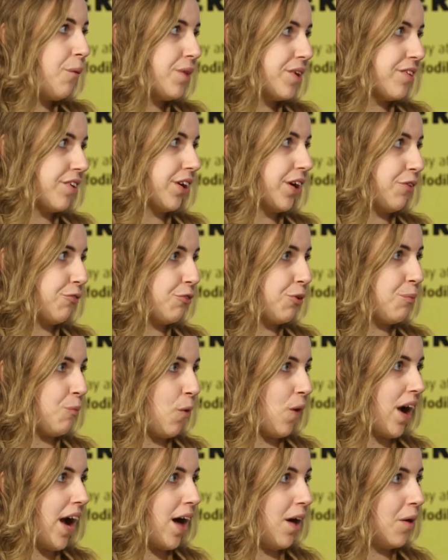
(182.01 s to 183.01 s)
always looking for
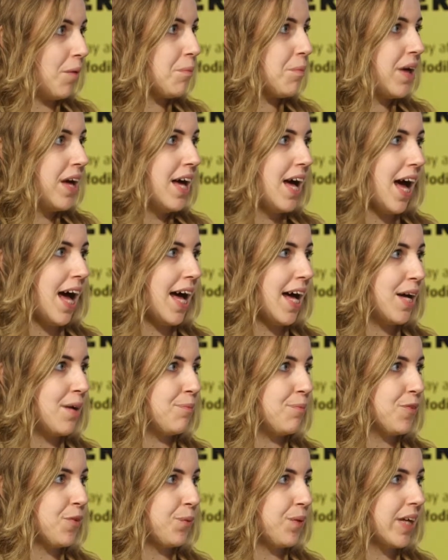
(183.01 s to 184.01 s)
more help.
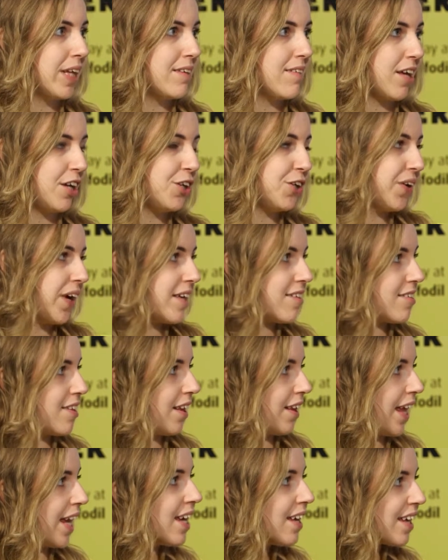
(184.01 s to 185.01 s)
Um, so we can send you guys
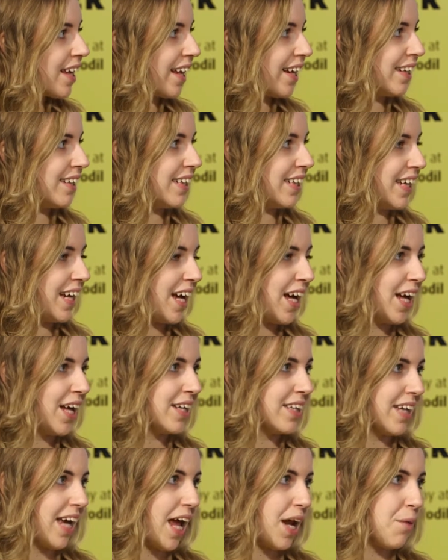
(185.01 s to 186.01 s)
the link and
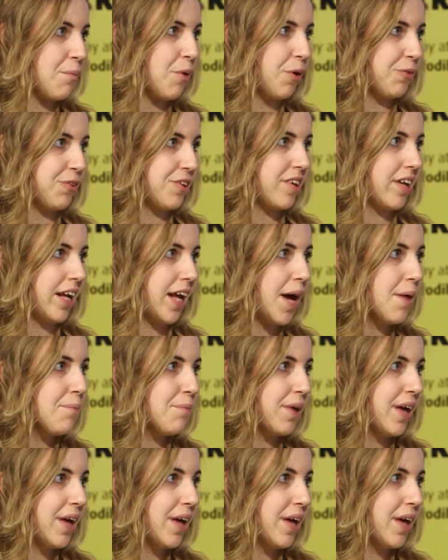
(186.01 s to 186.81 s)
uh, get it posted I'll up.